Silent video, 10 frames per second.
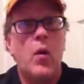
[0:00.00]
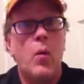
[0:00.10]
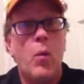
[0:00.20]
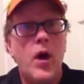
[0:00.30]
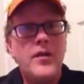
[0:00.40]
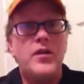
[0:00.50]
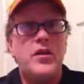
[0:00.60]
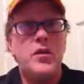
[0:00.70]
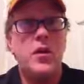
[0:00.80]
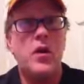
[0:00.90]
What do
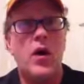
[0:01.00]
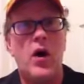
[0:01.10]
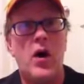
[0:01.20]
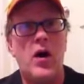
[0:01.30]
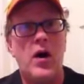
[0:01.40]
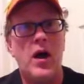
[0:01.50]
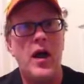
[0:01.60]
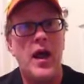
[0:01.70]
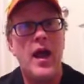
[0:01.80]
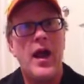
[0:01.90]
you call
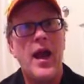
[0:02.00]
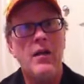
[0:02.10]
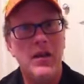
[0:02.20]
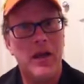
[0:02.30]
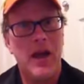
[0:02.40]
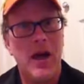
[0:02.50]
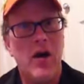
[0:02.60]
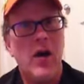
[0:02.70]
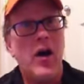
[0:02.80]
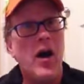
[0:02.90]
an
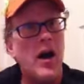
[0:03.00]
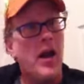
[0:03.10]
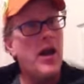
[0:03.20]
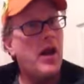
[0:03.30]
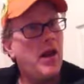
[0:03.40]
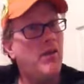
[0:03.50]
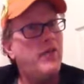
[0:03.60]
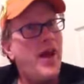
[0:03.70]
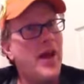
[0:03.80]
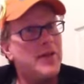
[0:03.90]
alligator in a
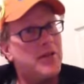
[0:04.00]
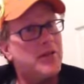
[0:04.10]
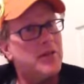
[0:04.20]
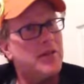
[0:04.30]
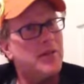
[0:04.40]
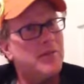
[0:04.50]
vest?